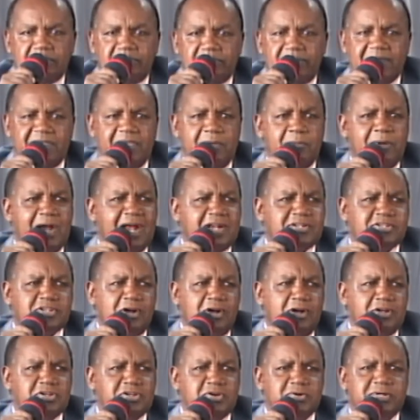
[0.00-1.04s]
they were
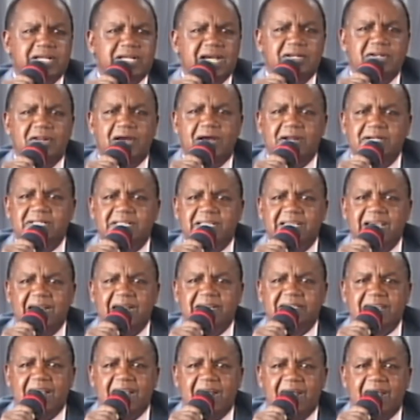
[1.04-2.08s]
told you cannot
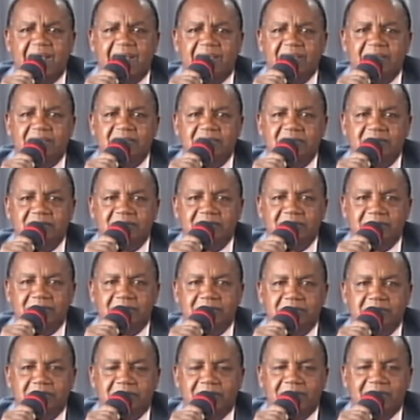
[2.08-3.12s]
get a,
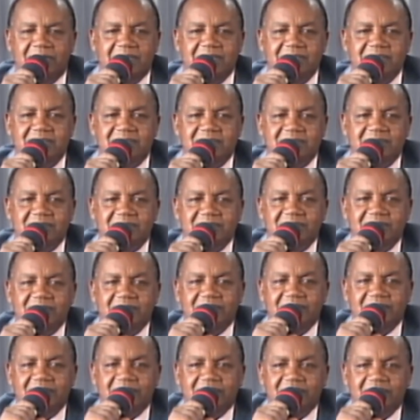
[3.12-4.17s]
what do you call it,
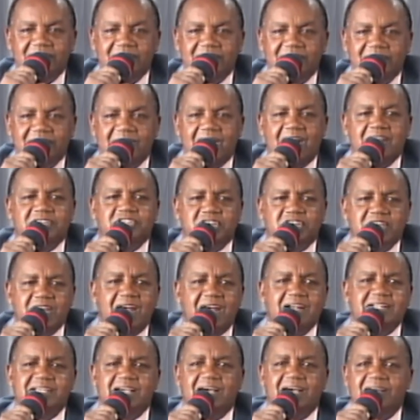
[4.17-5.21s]
a
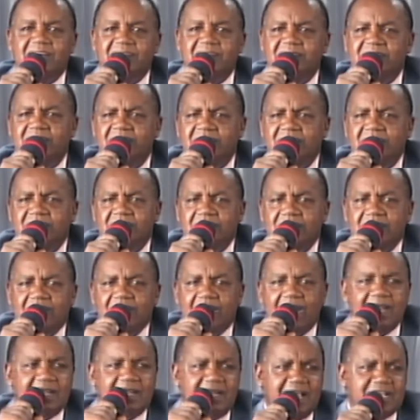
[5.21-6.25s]
charter
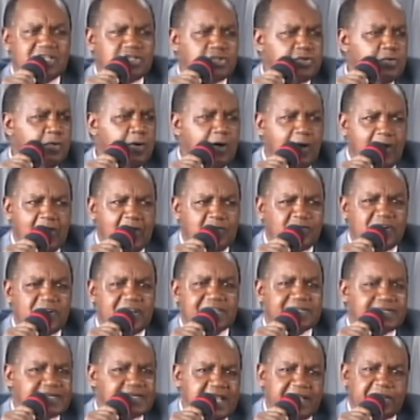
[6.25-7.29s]
unless you
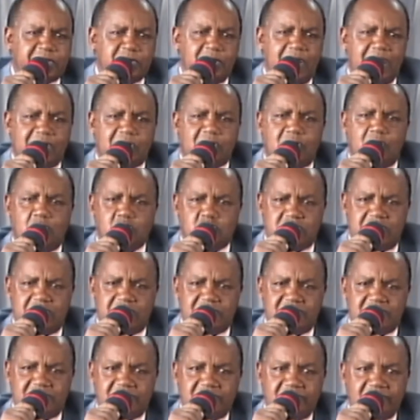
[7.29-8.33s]
offer secular
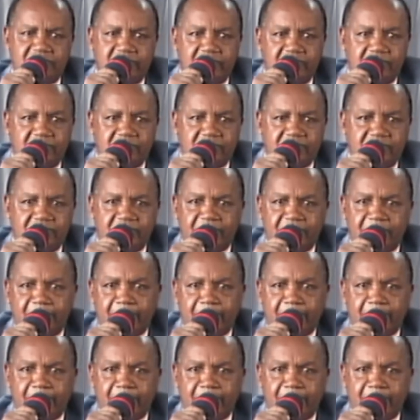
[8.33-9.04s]
courses. There